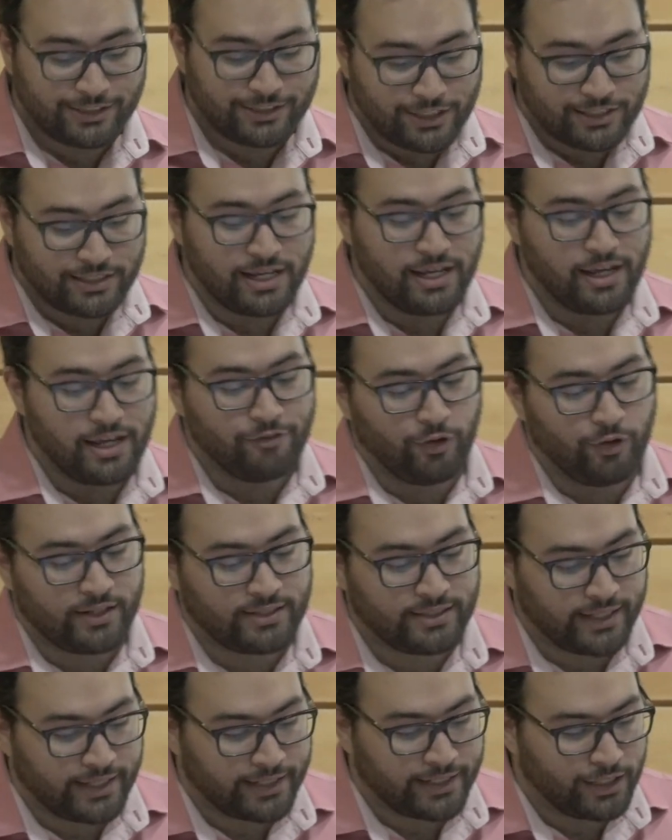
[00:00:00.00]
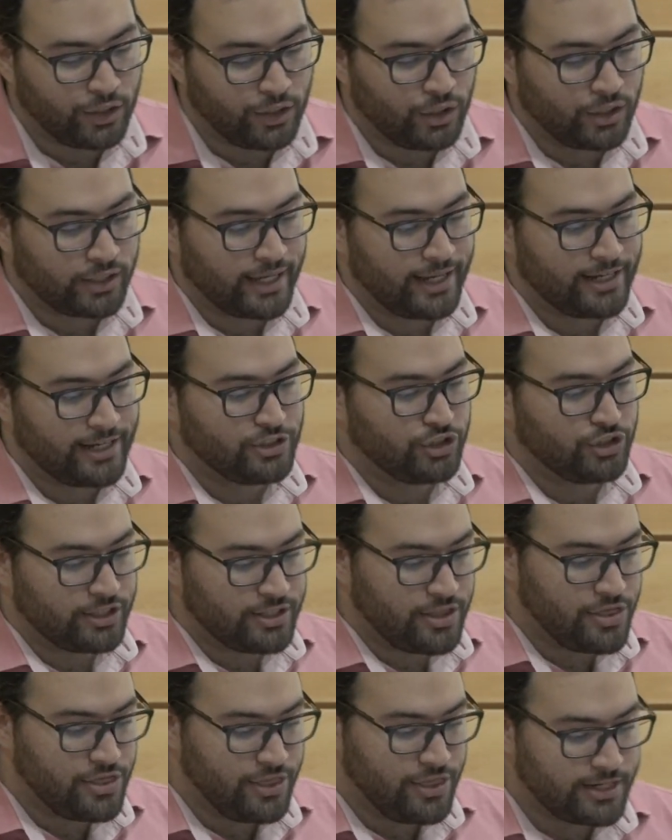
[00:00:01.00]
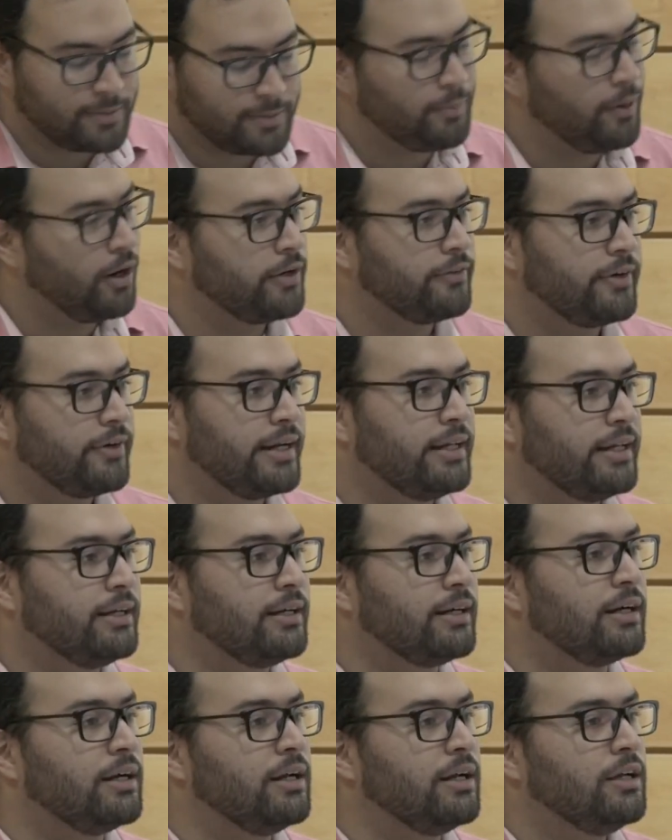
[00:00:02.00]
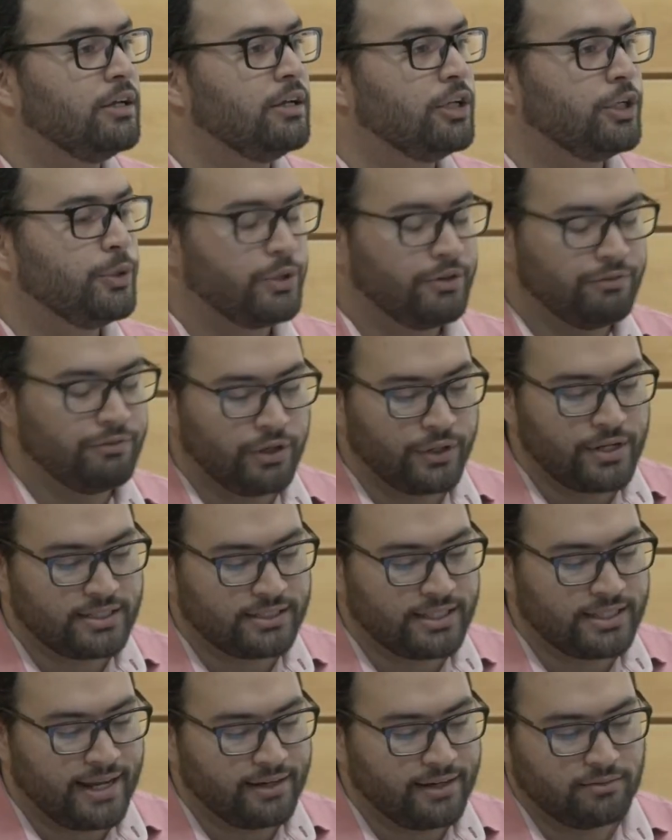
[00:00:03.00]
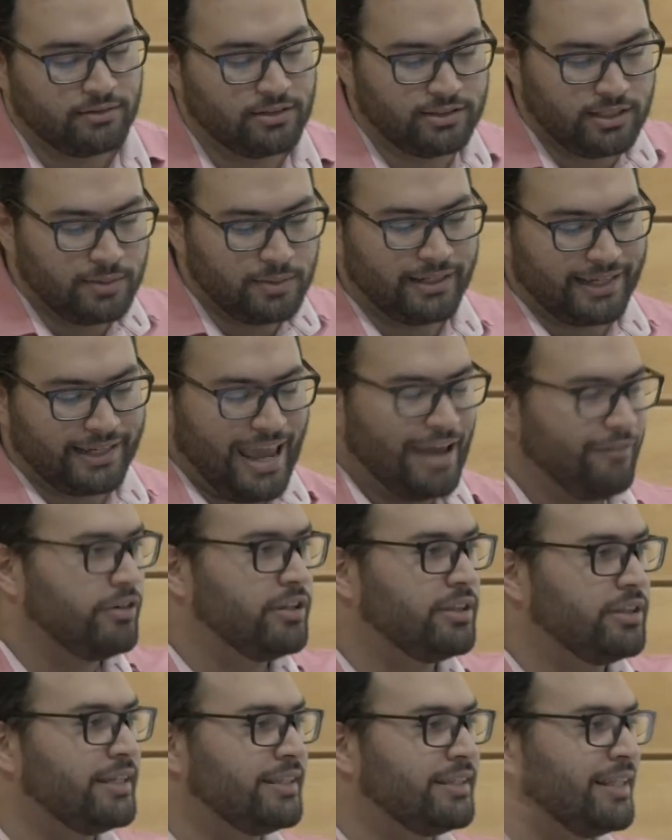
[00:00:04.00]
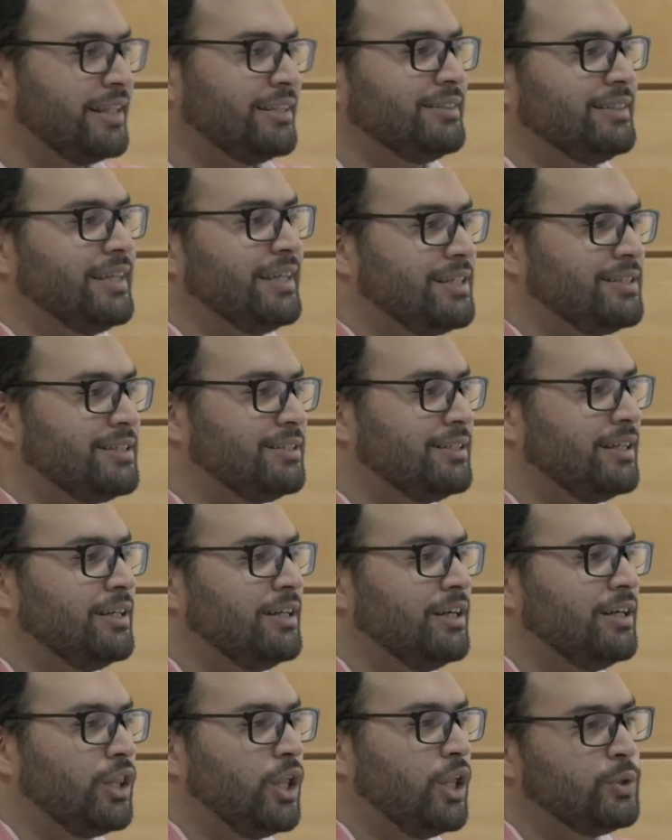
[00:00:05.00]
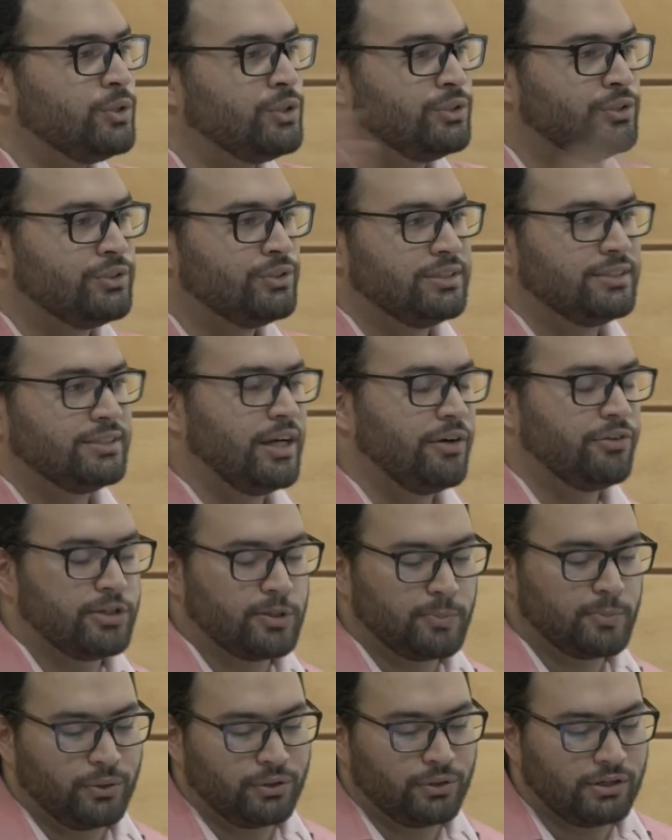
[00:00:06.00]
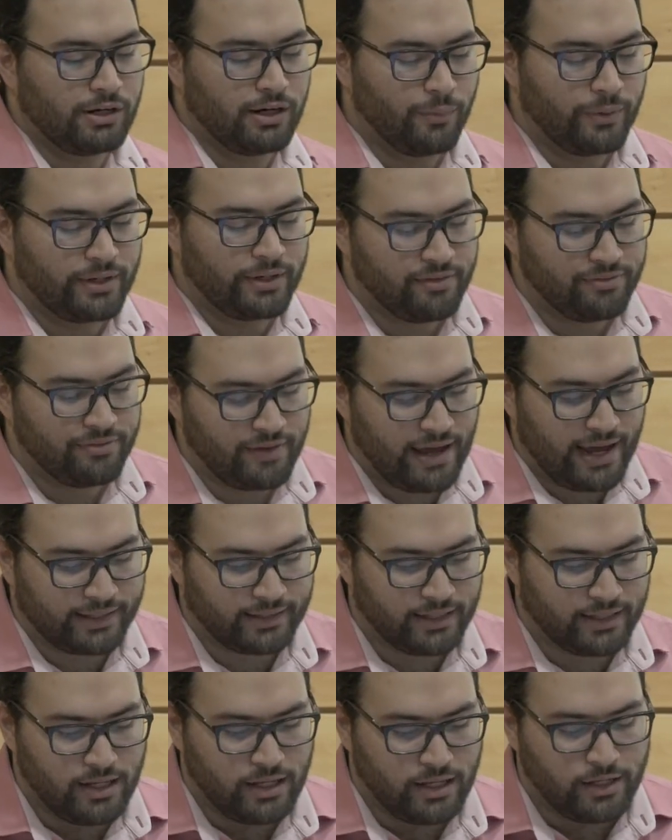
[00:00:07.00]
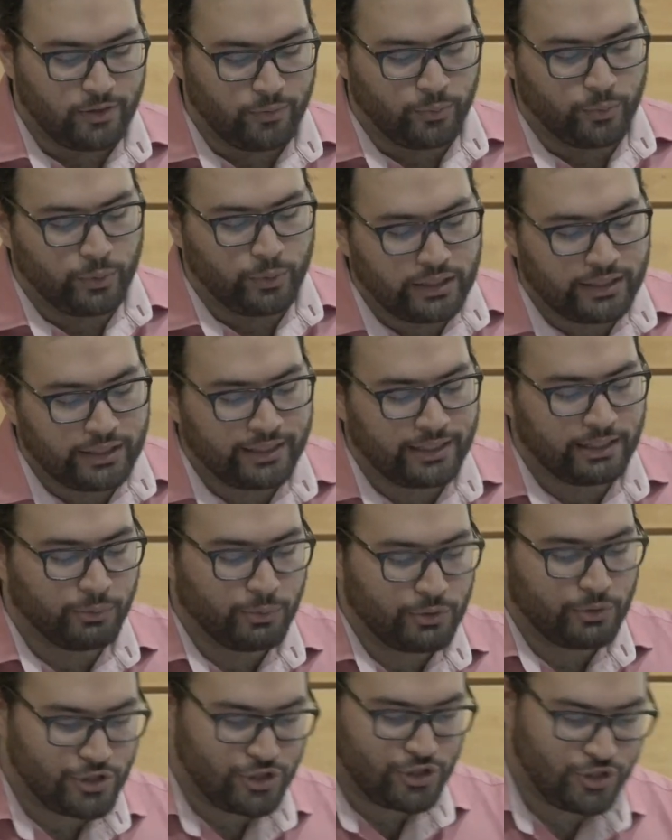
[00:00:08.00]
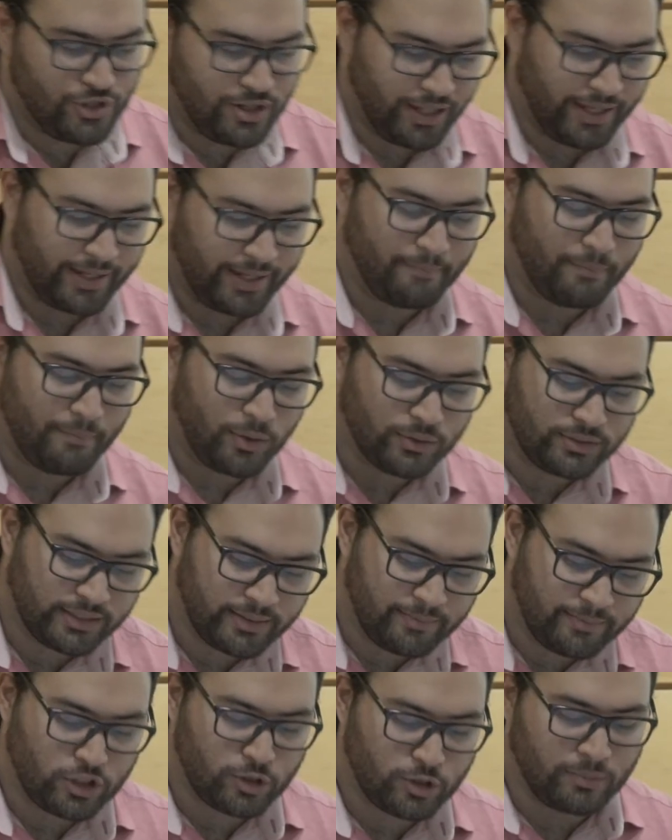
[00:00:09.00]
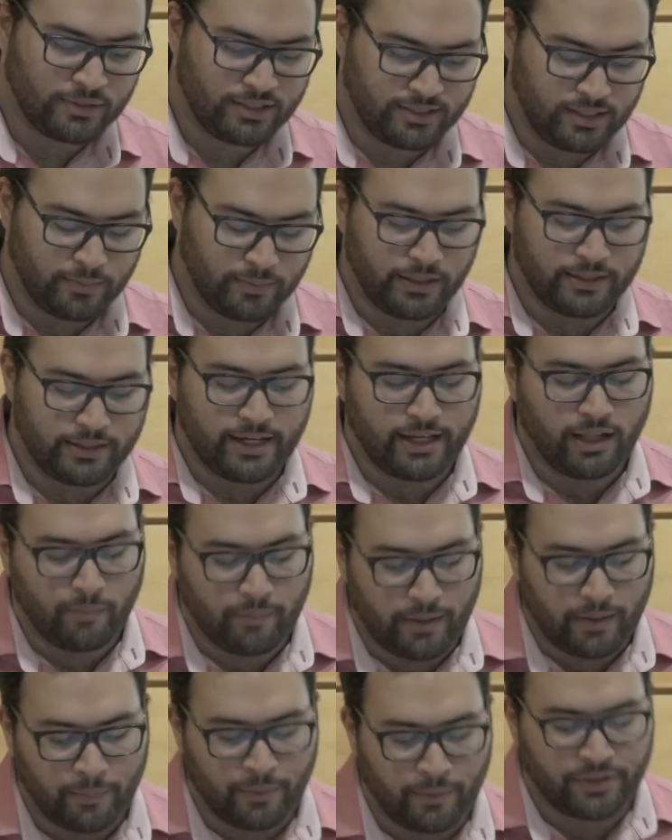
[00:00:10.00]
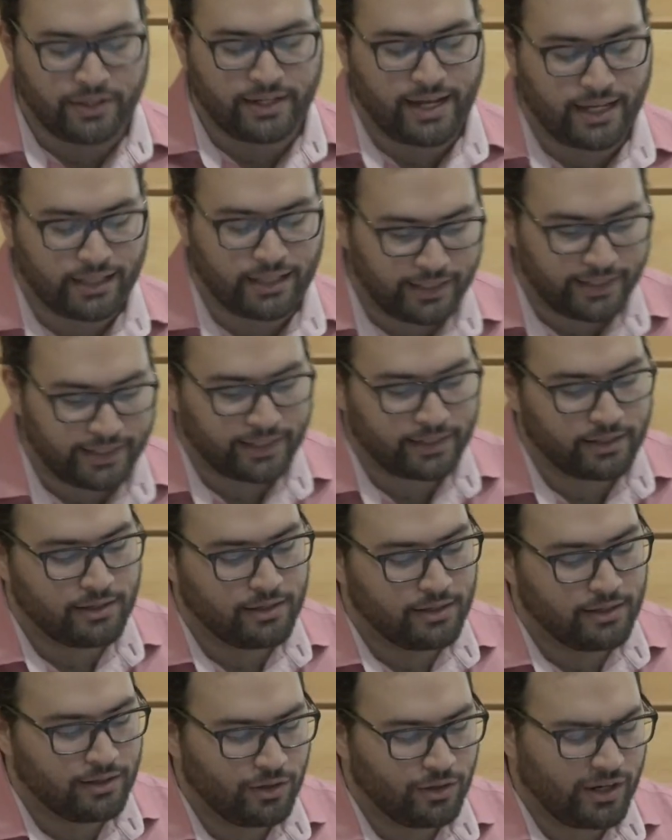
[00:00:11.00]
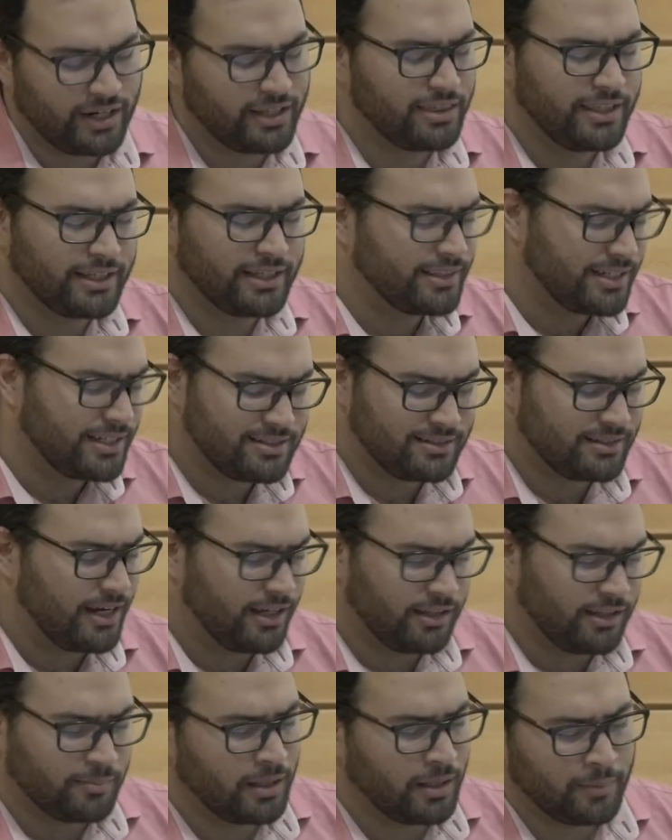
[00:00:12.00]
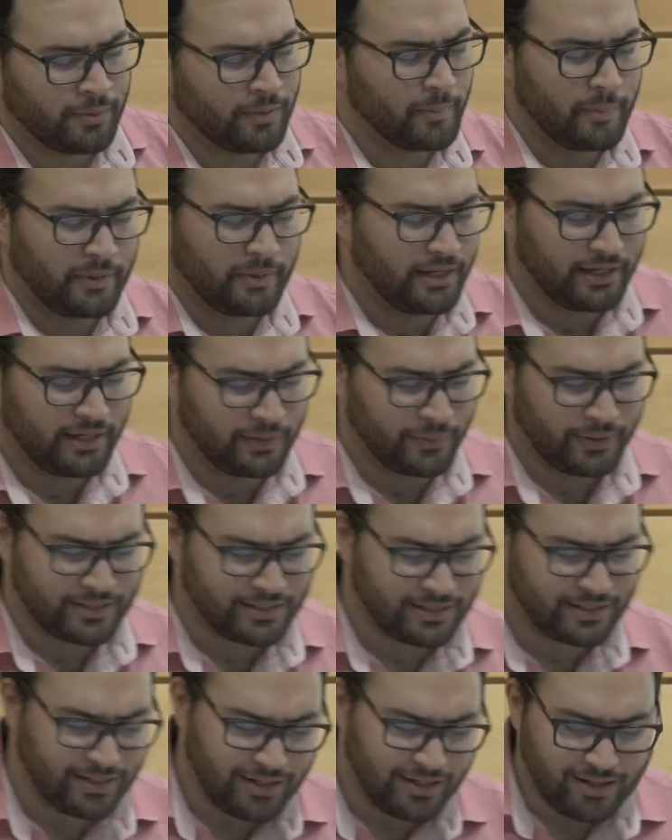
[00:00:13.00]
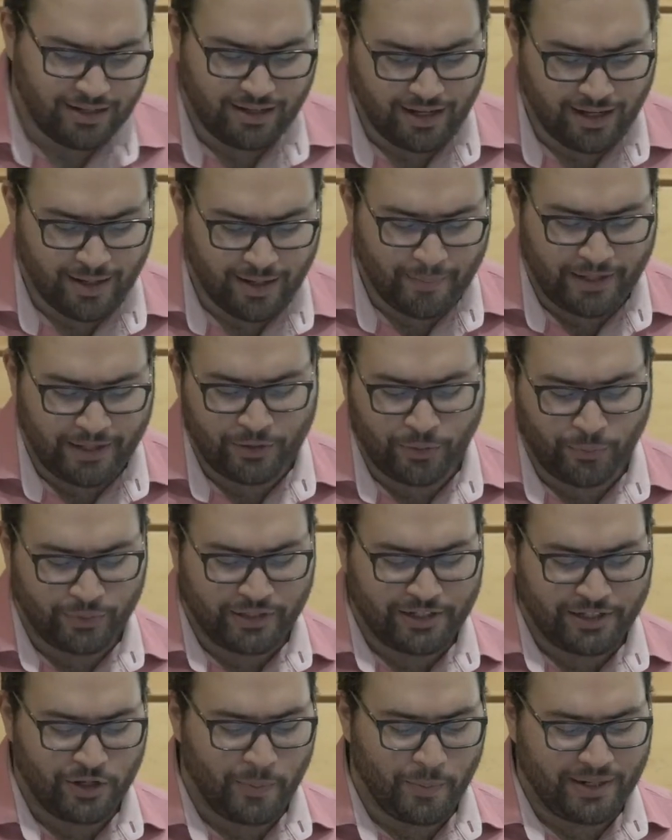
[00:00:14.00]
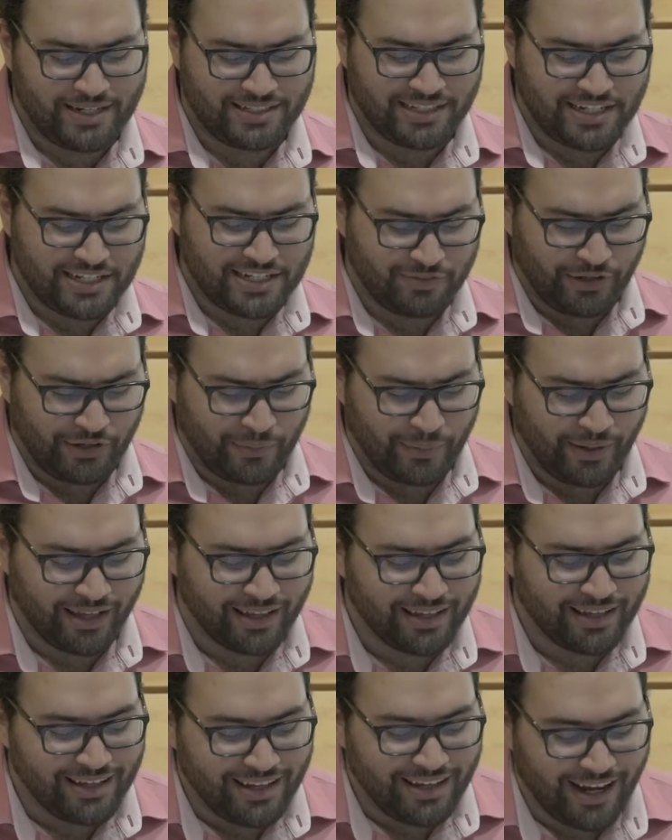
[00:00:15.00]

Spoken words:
Because if you had taken a look at just this part right here, you would have noticed that it seems like everything that gets closer to the south is poorer, when in fact, really it was like mostly just Mississippi and Alabama that had like, or I think that's Alabama, but anyways, I don't really know my states very well.